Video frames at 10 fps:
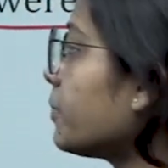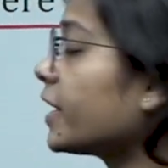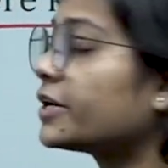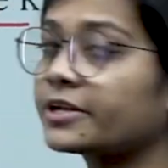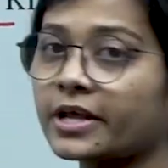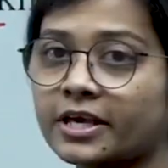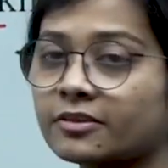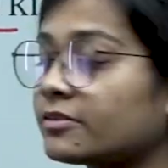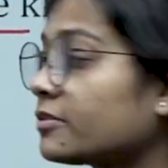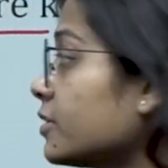by
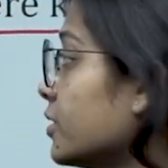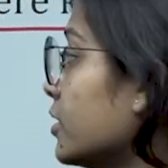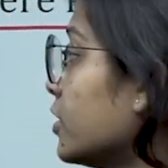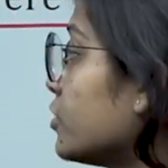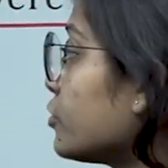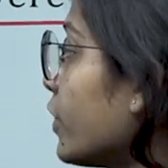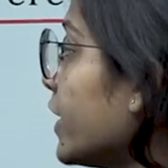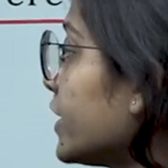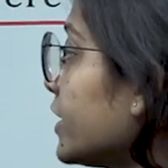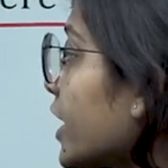trains,
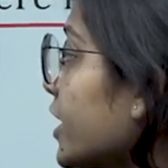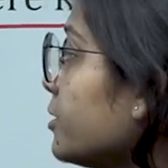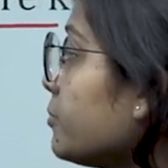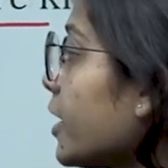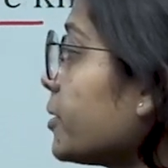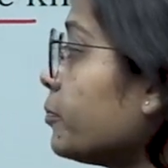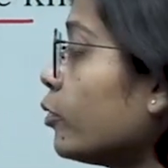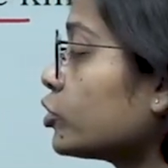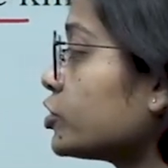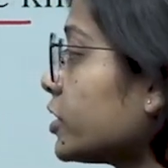twenty-nine by
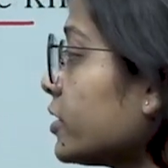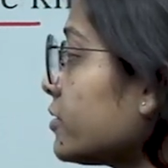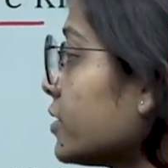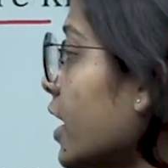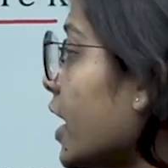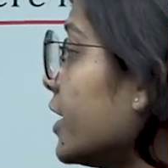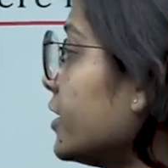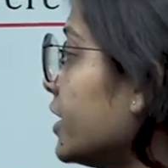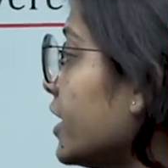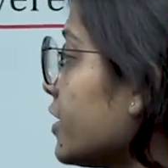poachers
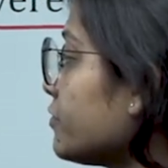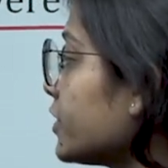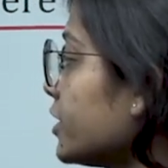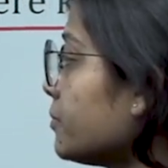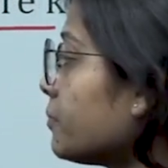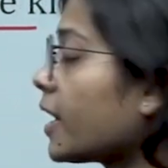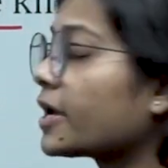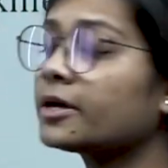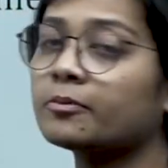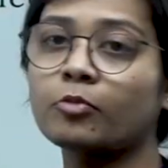and eleven
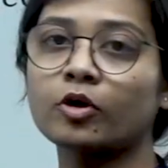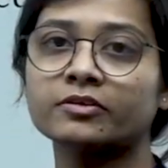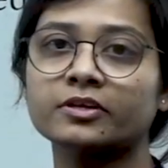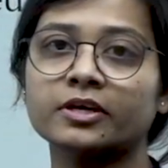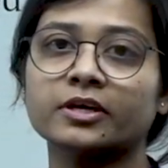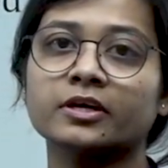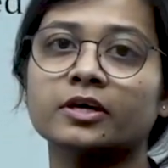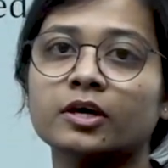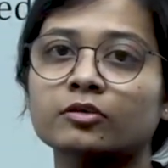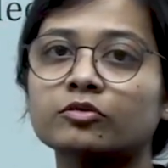by poisoning.
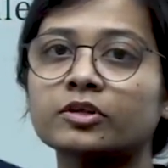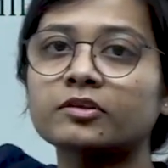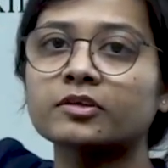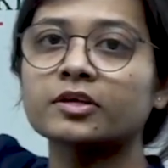So this